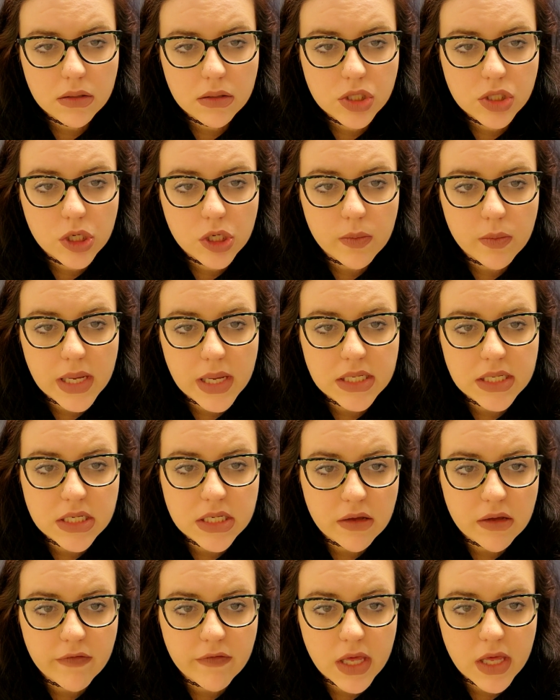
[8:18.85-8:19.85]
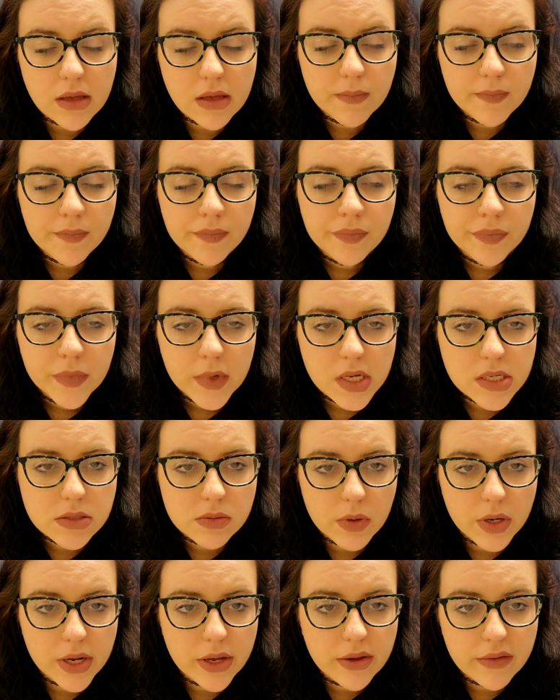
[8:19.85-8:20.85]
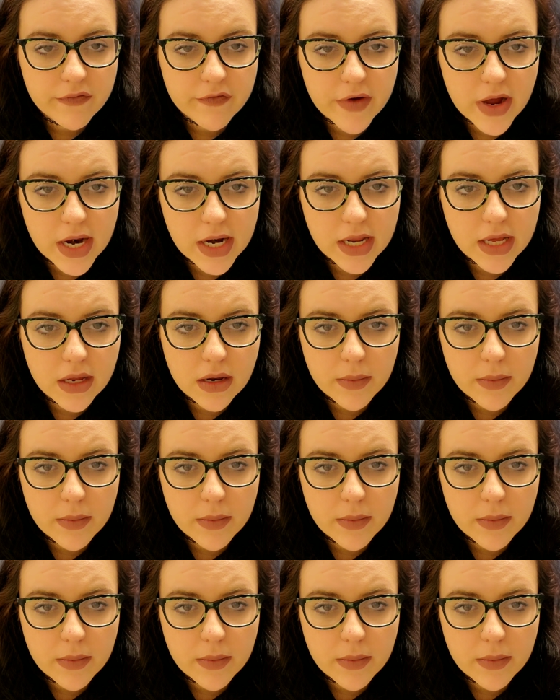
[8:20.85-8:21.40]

Tubi TV, is where you can find it.